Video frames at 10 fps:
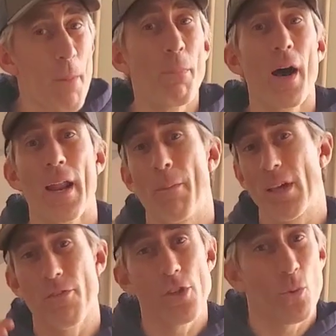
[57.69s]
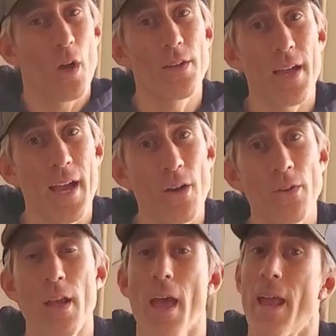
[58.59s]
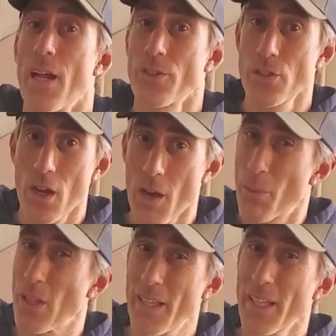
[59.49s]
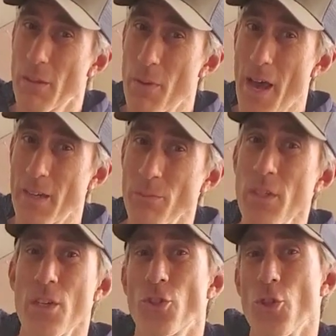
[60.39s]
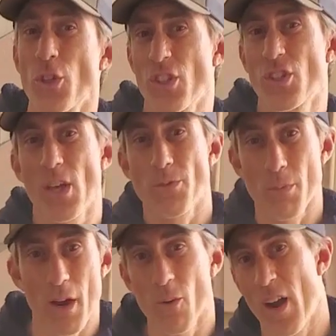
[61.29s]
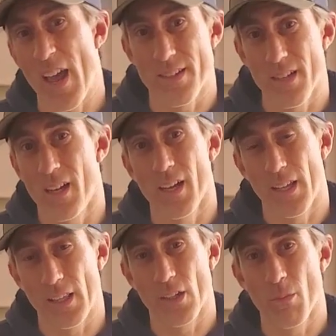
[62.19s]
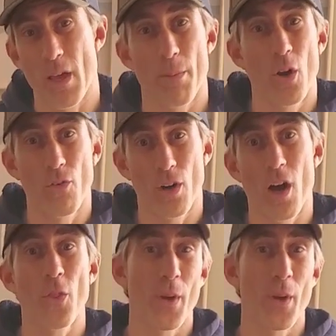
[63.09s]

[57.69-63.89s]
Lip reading: but I'll give you the rundown and I'll put a link at the bottom so you can skip to my rant in a little bit. But overall, the